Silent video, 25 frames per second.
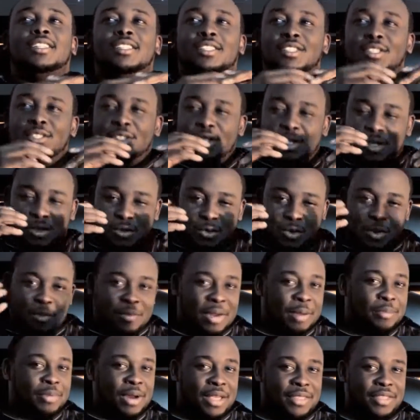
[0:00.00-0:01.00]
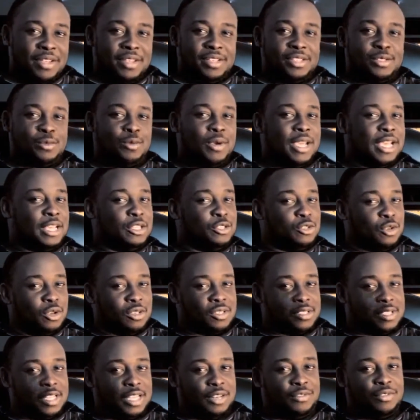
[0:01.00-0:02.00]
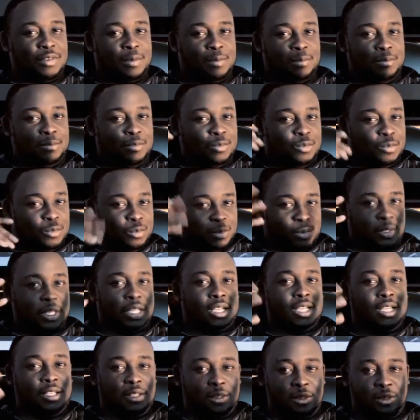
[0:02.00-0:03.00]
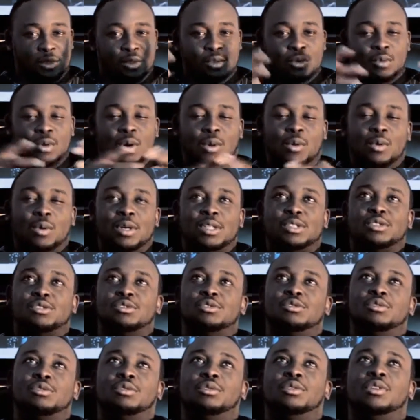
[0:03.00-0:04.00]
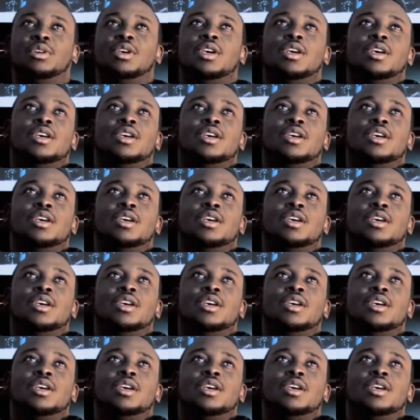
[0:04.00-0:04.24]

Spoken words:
you know, with my brothers, we're exhausted from the, you know, what we went to do.